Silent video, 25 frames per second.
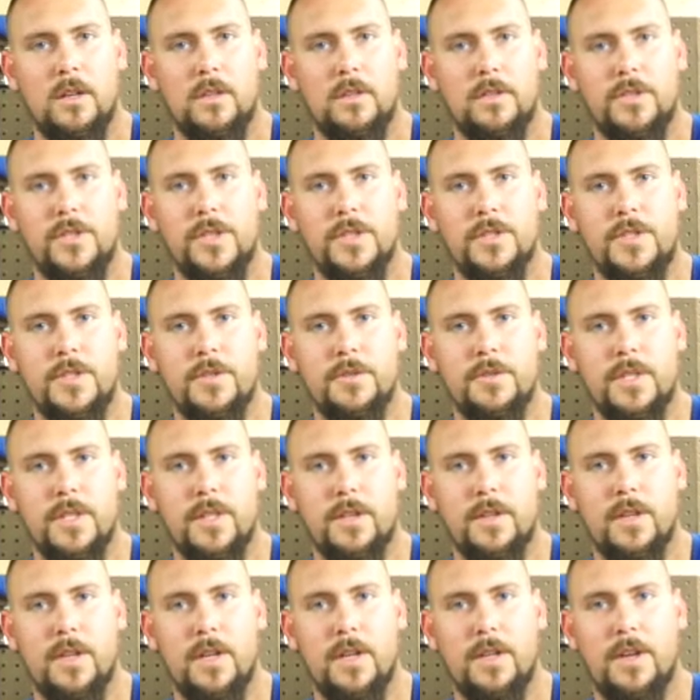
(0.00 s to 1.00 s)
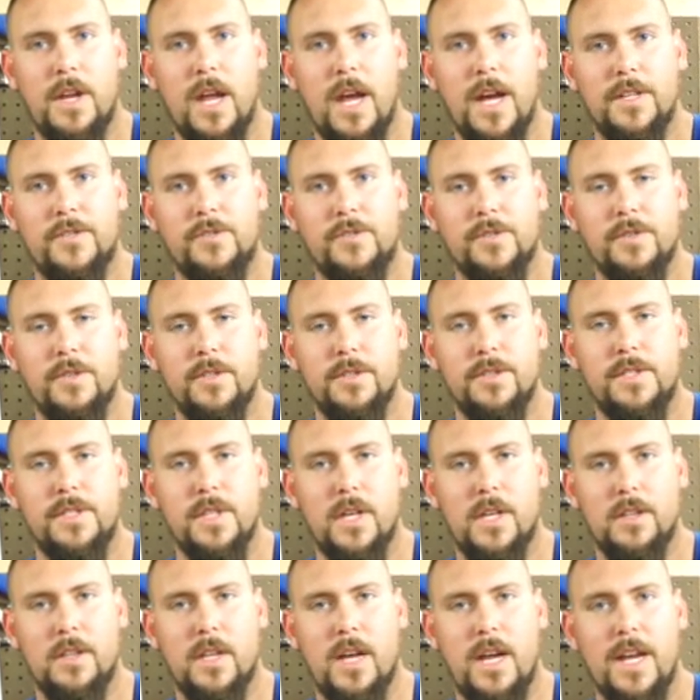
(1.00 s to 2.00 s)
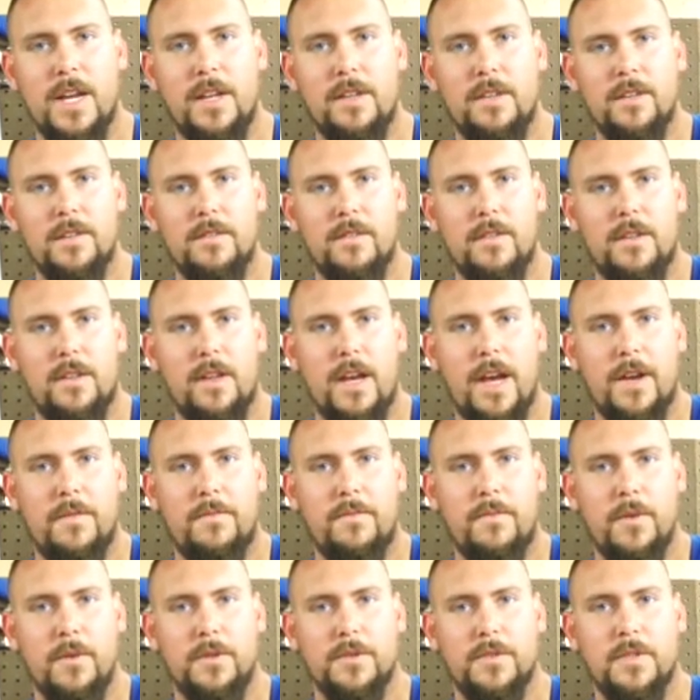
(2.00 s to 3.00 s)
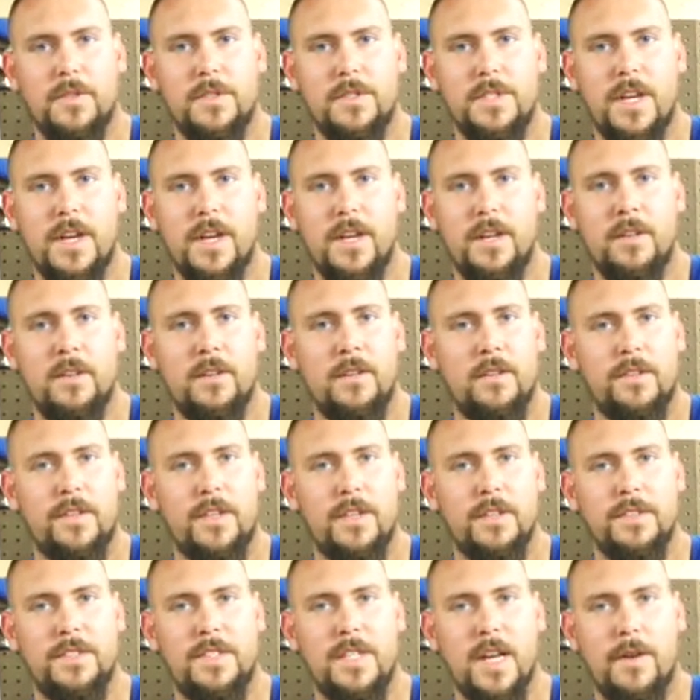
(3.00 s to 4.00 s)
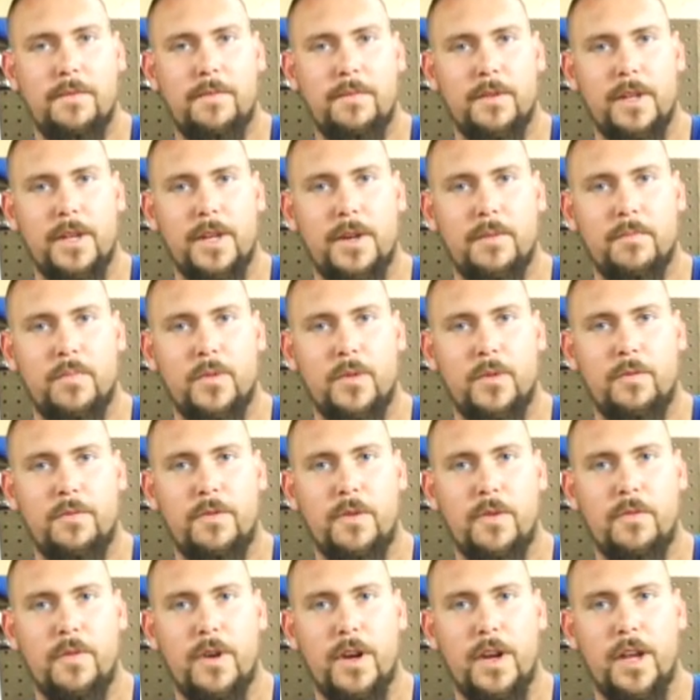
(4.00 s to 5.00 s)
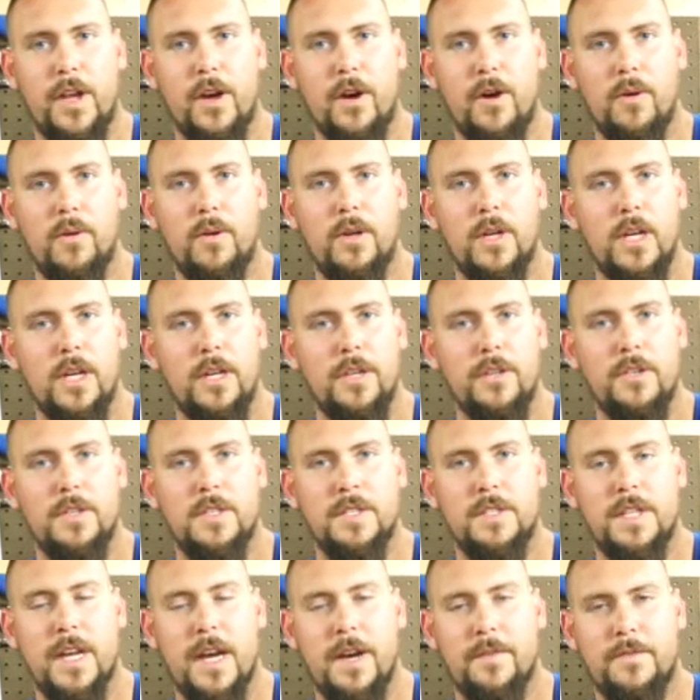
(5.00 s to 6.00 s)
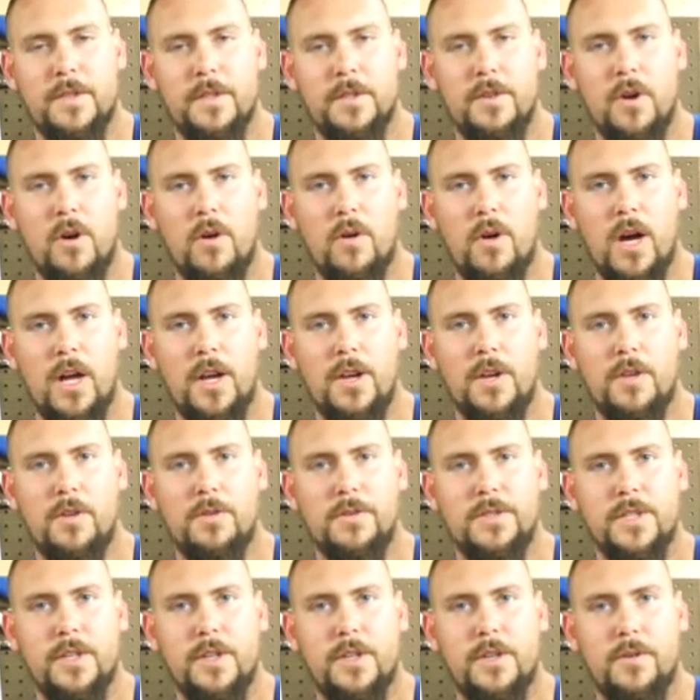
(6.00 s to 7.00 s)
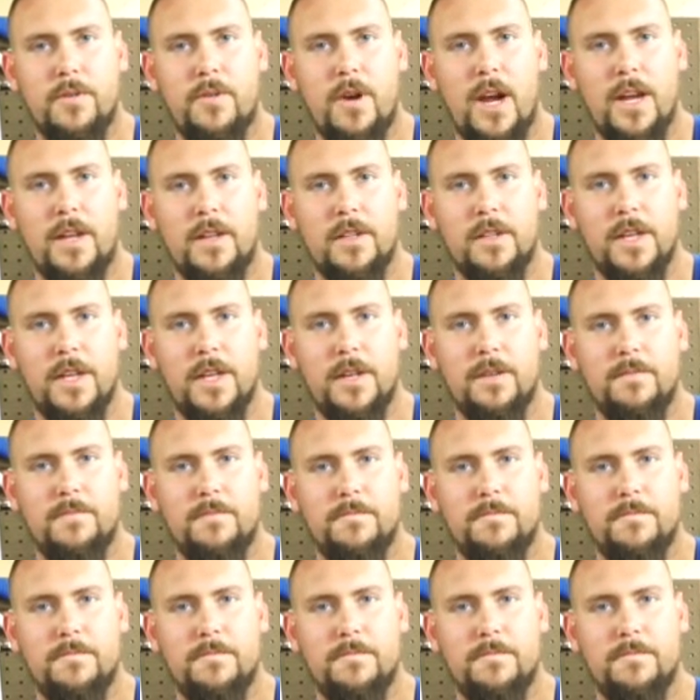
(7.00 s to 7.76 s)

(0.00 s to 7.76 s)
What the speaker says: Just using the natural sunlight that filters in can definitely improve your video. You just have to know how to use it correctly.